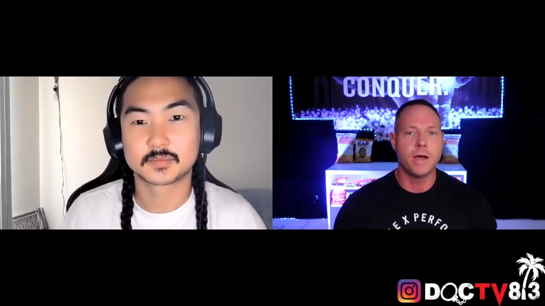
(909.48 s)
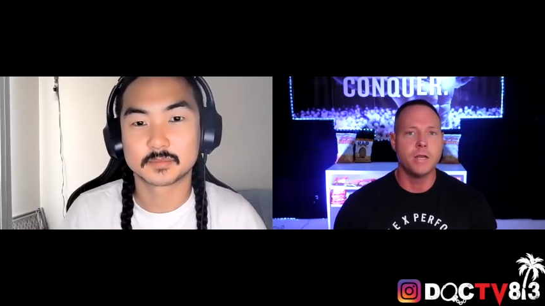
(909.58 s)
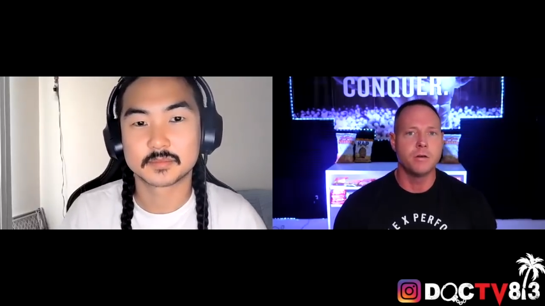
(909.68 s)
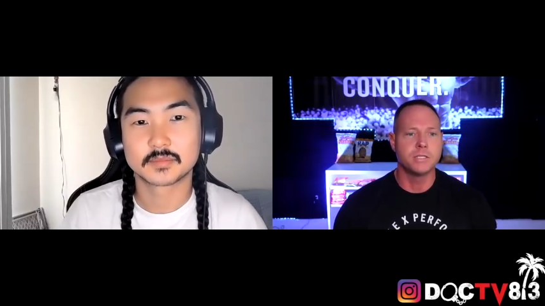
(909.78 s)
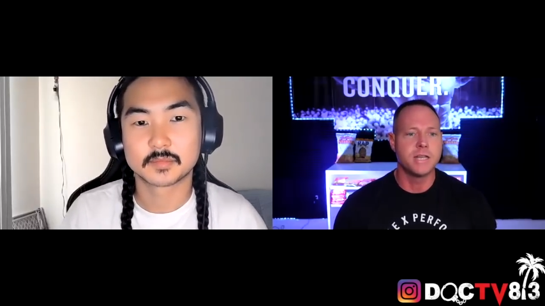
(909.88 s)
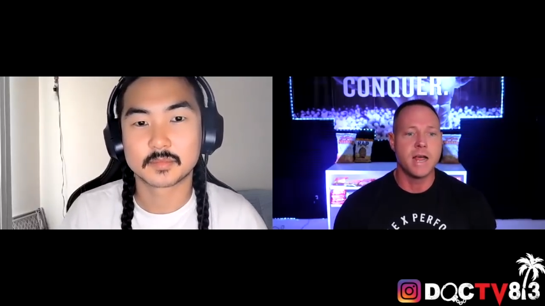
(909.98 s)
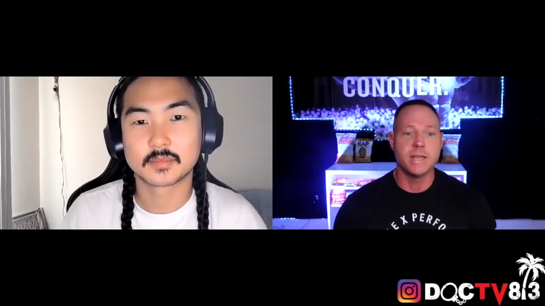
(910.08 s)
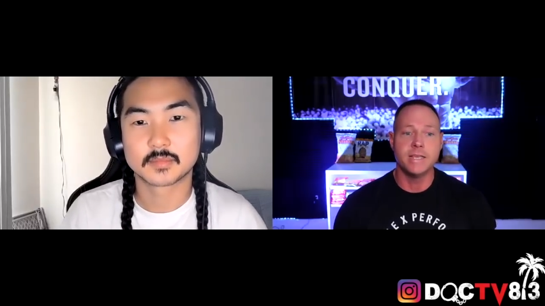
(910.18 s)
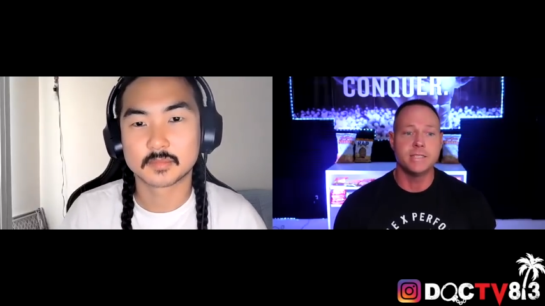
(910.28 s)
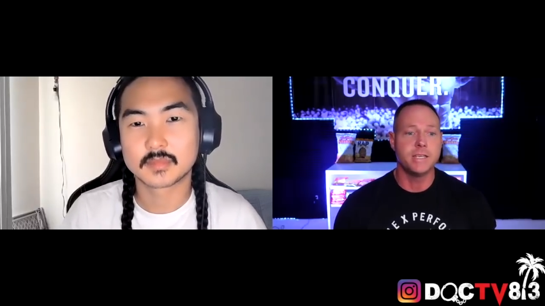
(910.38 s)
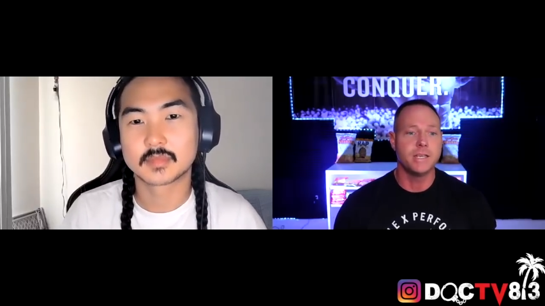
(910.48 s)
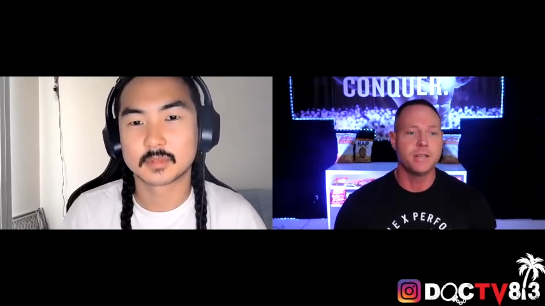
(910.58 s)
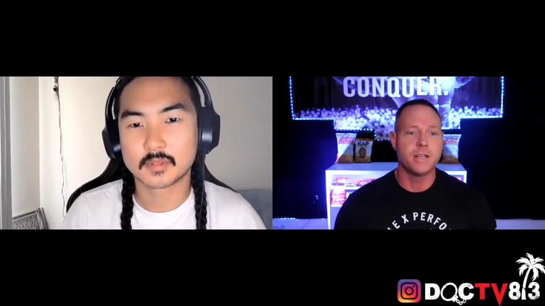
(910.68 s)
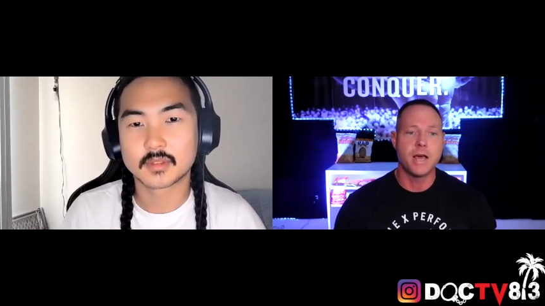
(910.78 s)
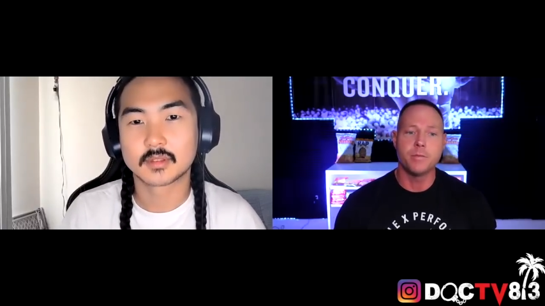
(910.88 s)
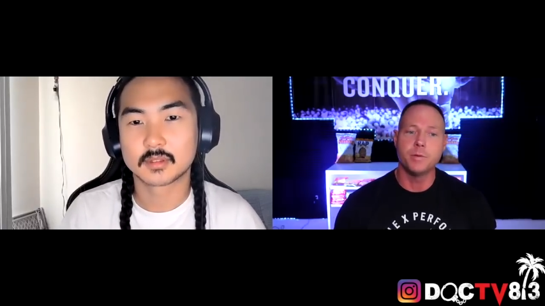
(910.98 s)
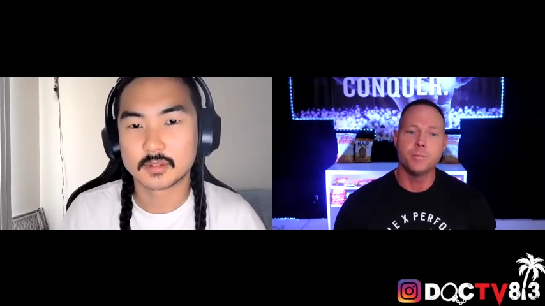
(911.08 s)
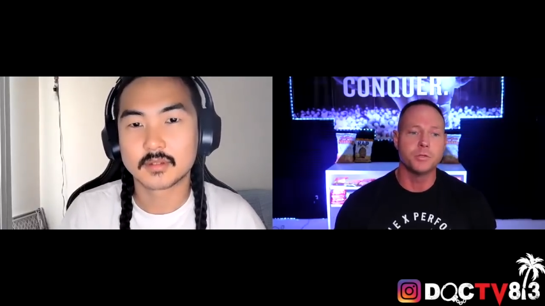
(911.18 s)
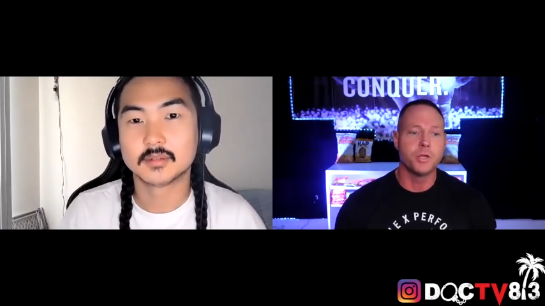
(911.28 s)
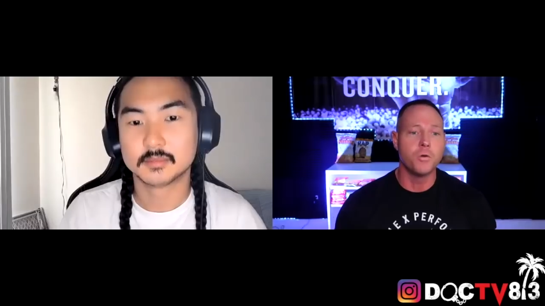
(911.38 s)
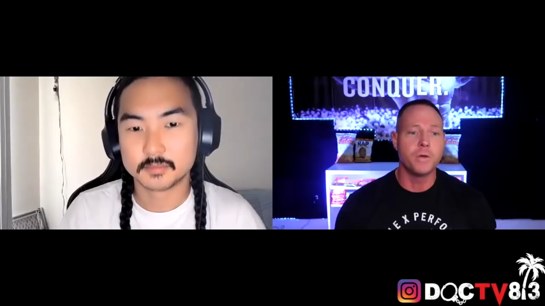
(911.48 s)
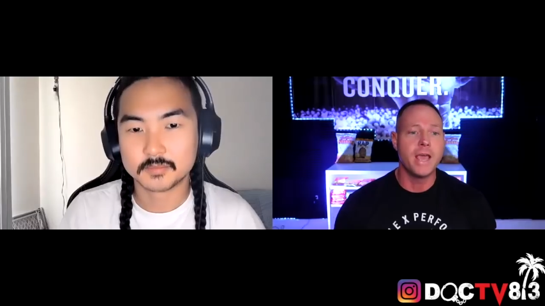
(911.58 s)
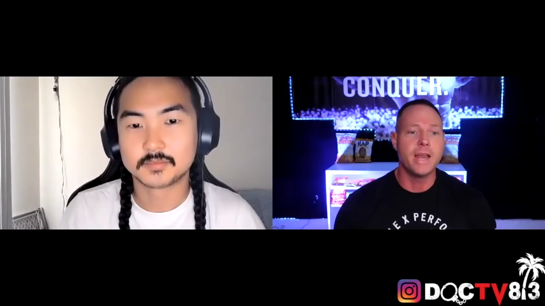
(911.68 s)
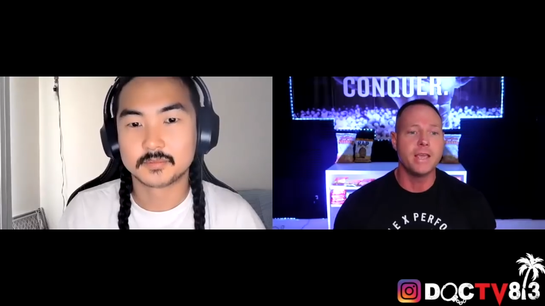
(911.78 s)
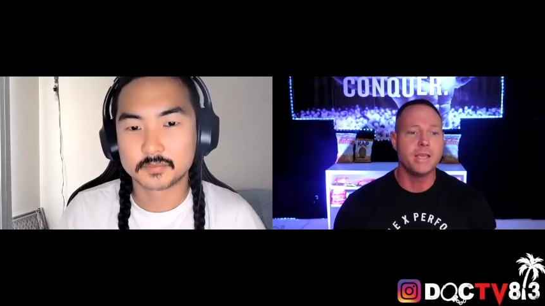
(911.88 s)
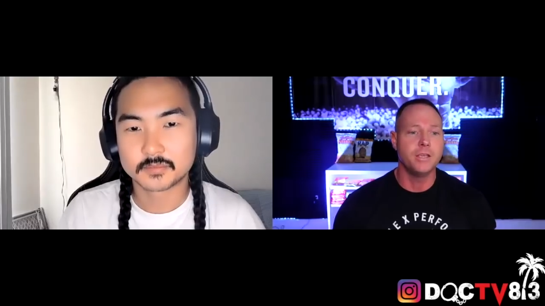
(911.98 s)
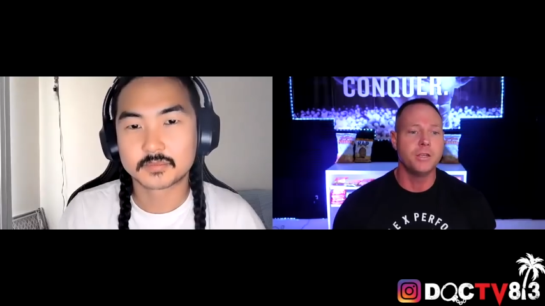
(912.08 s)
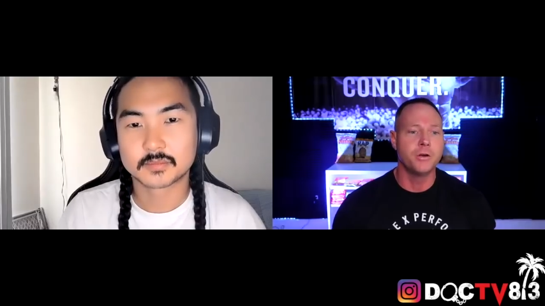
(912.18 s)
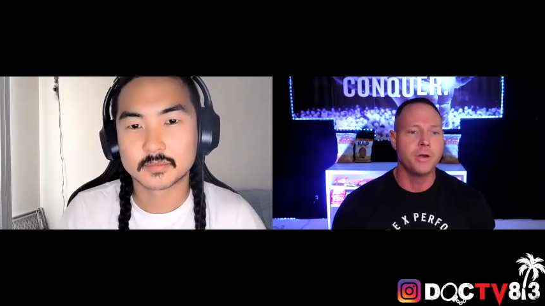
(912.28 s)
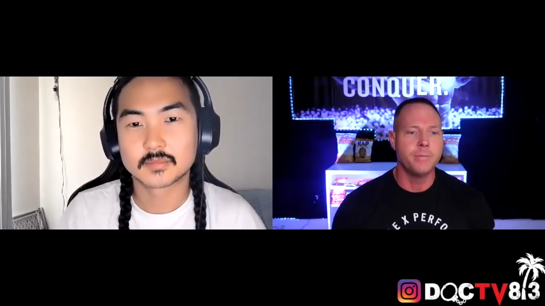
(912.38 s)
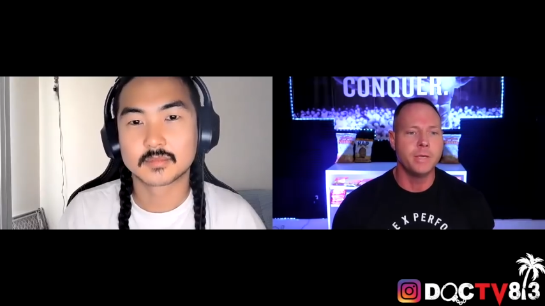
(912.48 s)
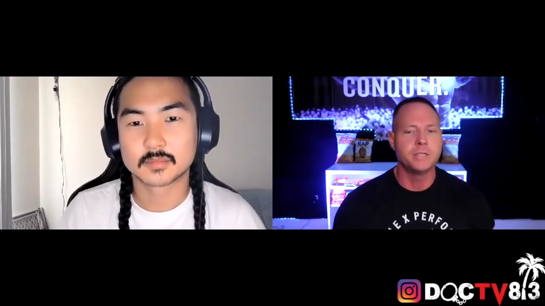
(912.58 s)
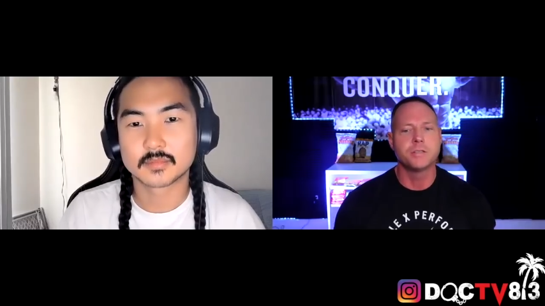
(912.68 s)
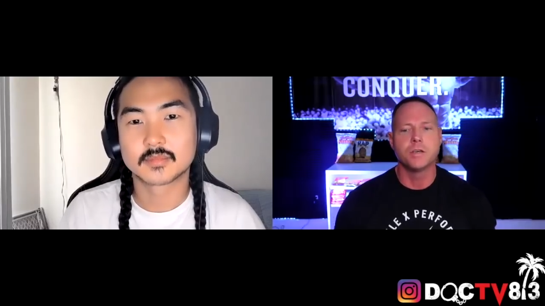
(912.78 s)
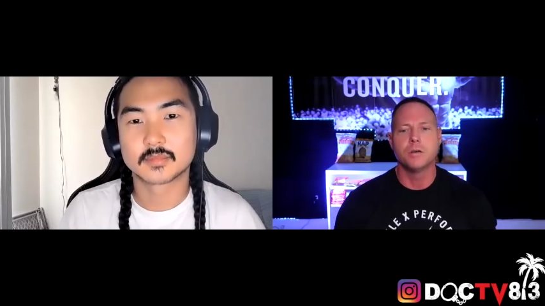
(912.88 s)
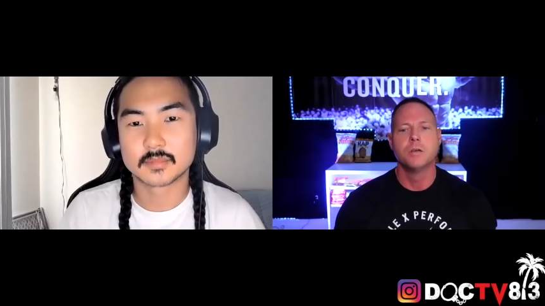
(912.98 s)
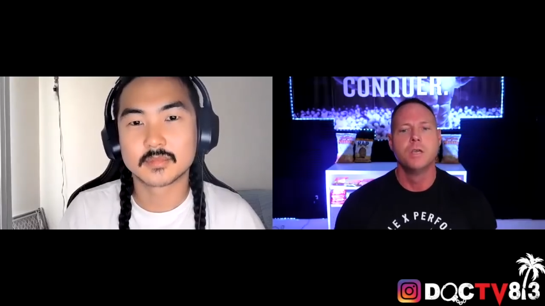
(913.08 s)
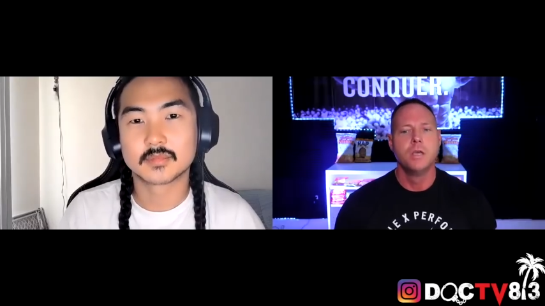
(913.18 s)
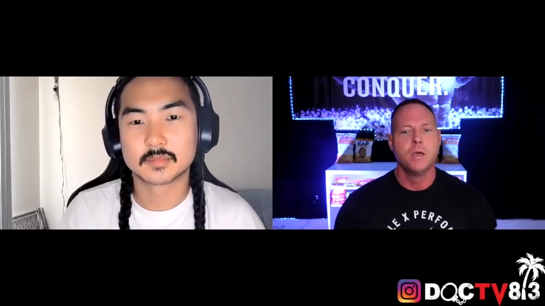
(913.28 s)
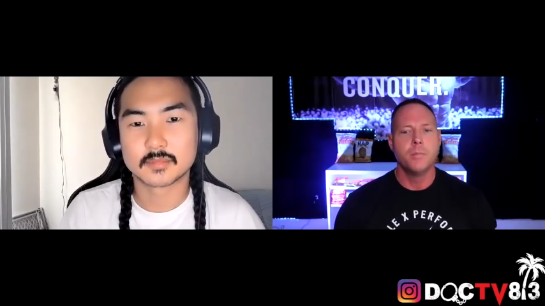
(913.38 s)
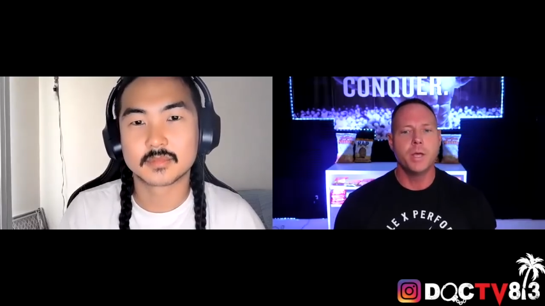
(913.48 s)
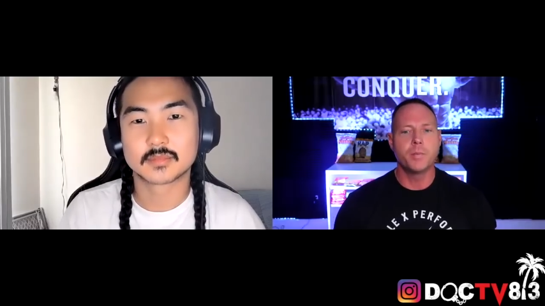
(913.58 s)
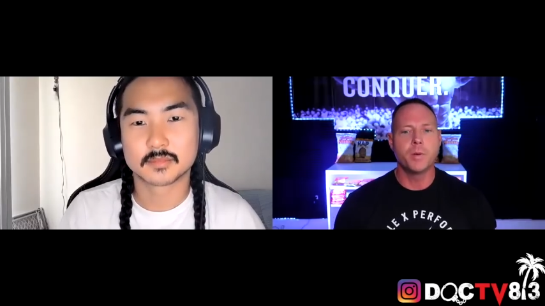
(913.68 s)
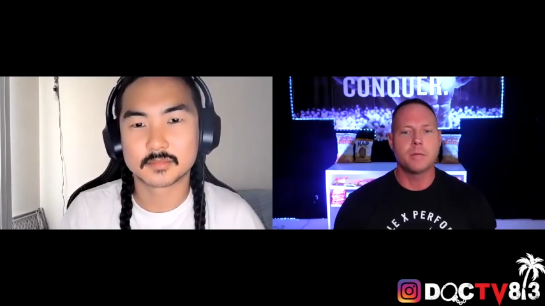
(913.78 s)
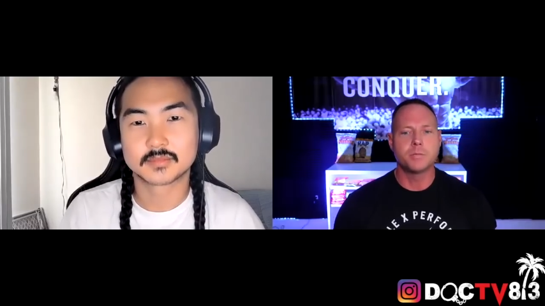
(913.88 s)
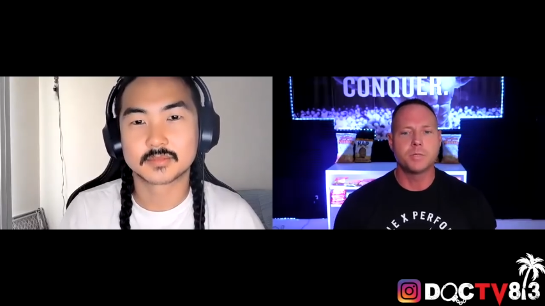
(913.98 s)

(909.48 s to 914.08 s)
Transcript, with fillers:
Speaker 1: know it's not easy, and a lot of people don't get it. You know what I mean? So big props